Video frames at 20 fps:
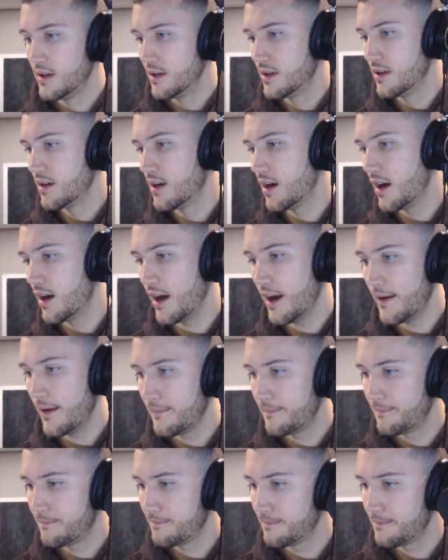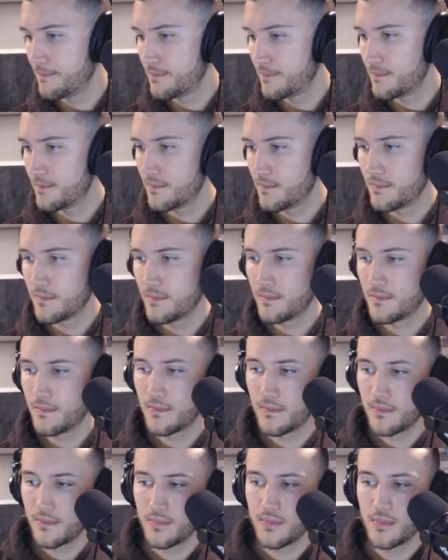All right.
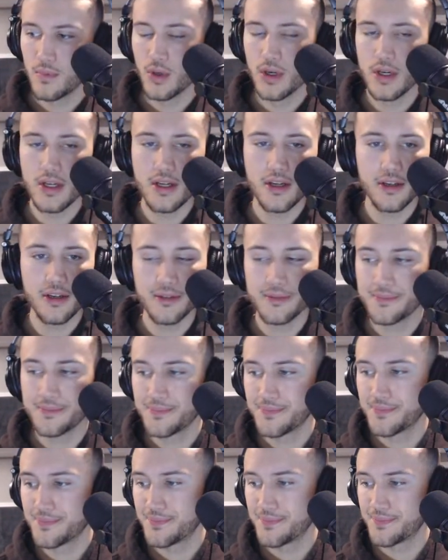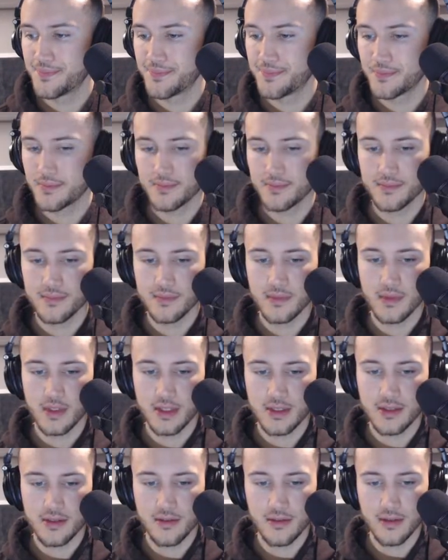We're here.
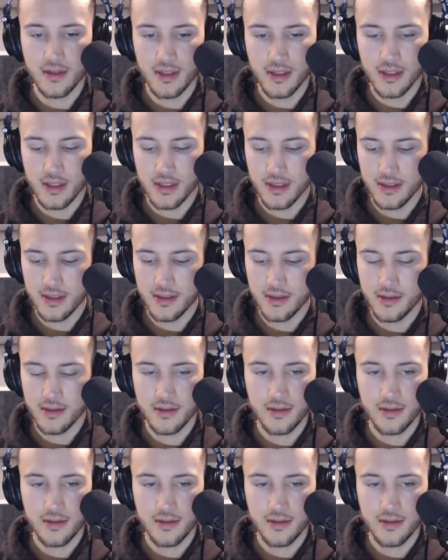Let's do this.